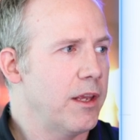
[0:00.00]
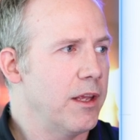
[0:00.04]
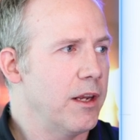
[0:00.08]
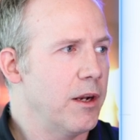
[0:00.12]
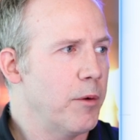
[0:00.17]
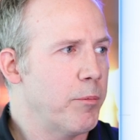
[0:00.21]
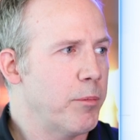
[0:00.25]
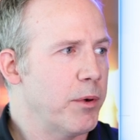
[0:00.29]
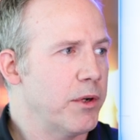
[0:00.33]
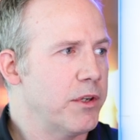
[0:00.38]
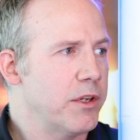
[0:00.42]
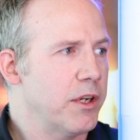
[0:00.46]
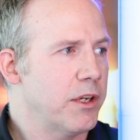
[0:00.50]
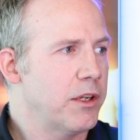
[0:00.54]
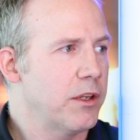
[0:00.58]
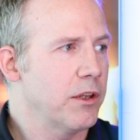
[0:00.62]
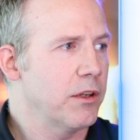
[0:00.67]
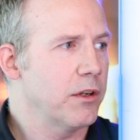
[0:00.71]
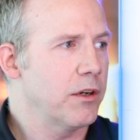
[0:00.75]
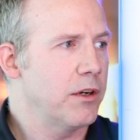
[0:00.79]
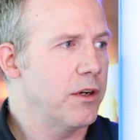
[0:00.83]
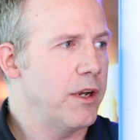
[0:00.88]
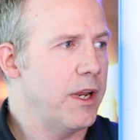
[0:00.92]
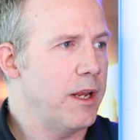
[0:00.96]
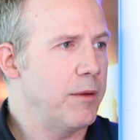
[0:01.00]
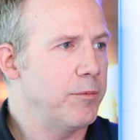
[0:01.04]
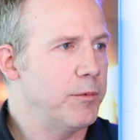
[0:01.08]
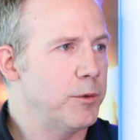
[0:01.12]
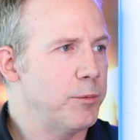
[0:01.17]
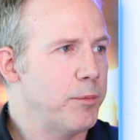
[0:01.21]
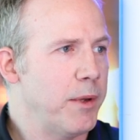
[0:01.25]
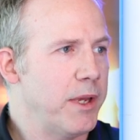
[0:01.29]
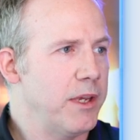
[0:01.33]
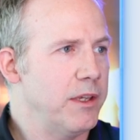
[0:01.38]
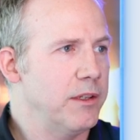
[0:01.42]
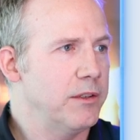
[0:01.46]
a particular
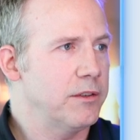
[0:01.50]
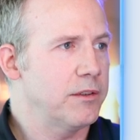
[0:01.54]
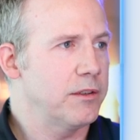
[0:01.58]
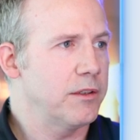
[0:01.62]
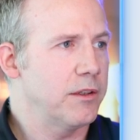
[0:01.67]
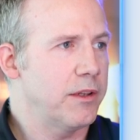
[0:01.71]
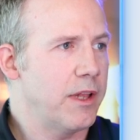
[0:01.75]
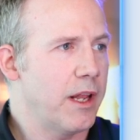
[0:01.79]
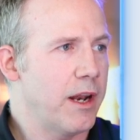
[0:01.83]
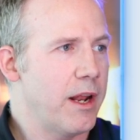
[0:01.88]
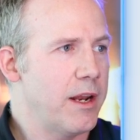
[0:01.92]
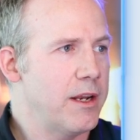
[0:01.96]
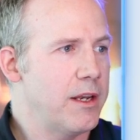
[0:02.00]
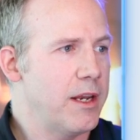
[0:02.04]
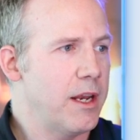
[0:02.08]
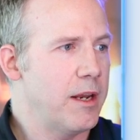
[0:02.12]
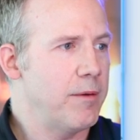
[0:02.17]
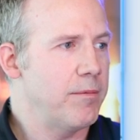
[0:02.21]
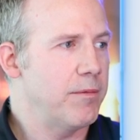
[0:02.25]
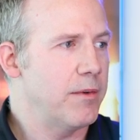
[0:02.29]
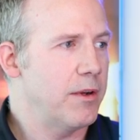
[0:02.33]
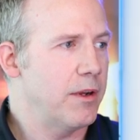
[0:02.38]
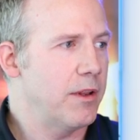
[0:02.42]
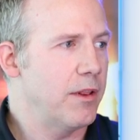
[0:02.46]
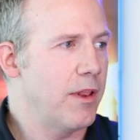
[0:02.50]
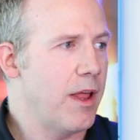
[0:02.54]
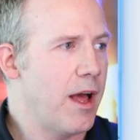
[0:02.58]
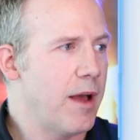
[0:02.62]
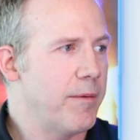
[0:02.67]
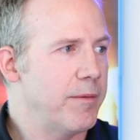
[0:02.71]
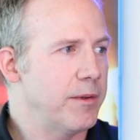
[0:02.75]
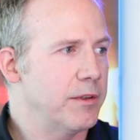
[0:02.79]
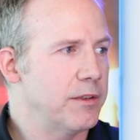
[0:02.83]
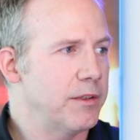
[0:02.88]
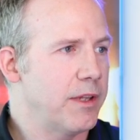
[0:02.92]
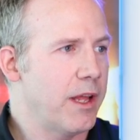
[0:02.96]
namespace that I named
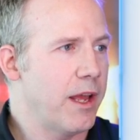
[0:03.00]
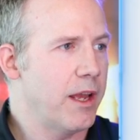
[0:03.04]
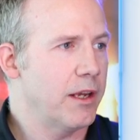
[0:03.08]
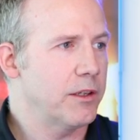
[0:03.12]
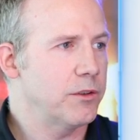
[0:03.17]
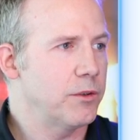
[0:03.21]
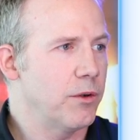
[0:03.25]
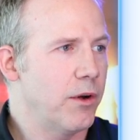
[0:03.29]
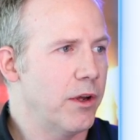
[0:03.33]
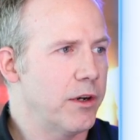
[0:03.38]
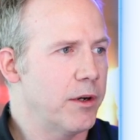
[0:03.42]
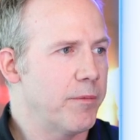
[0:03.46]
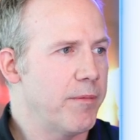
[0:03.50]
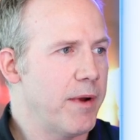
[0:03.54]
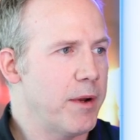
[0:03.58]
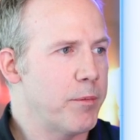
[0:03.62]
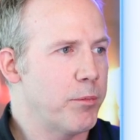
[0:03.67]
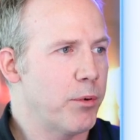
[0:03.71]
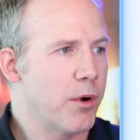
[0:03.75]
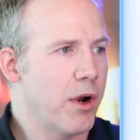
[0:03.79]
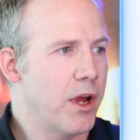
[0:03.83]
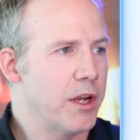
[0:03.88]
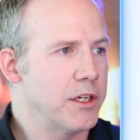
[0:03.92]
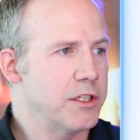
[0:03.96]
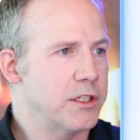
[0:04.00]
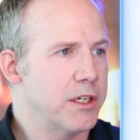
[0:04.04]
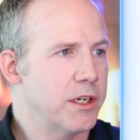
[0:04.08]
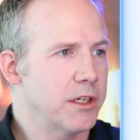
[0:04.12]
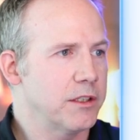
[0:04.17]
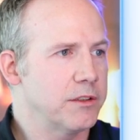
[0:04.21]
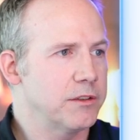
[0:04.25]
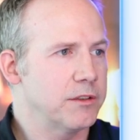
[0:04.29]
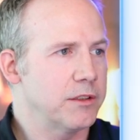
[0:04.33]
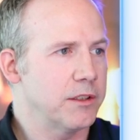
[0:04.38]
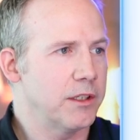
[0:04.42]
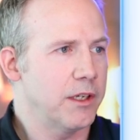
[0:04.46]
Llama Stack, so under my
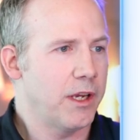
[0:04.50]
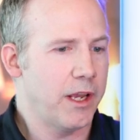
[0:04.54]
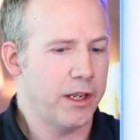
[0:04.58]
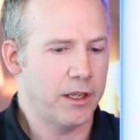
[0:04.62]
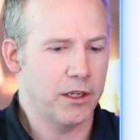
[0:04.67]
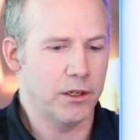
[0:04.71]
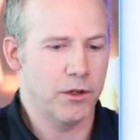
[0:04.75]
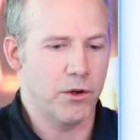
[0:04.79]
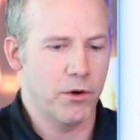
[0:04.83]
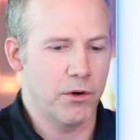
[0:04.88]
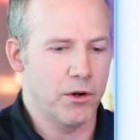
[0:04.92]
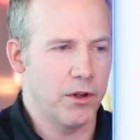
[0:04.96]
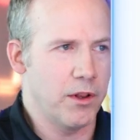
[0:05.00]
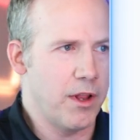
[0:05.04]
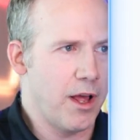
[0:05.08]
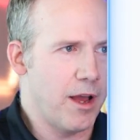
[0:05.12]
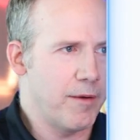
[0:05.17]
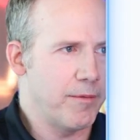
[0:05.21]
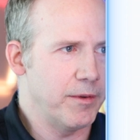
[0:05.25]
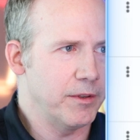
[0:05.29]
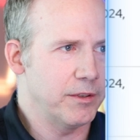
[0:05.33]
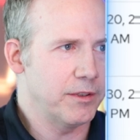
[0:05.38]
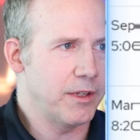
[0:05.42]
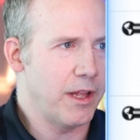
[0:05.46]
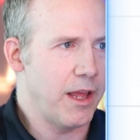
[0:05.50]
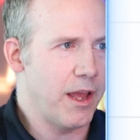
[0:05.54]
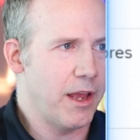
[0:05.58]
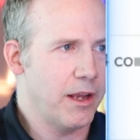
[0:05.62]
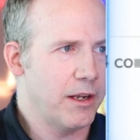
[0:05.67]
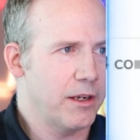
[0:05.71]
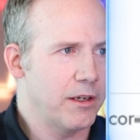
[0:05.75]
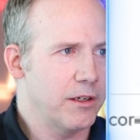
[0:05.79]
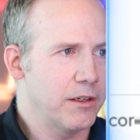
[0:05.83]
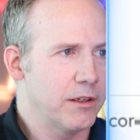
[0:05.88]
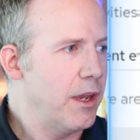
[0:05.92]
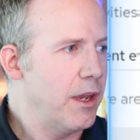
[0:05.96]
projects, I can go to Llama
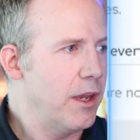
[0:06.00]
Stack.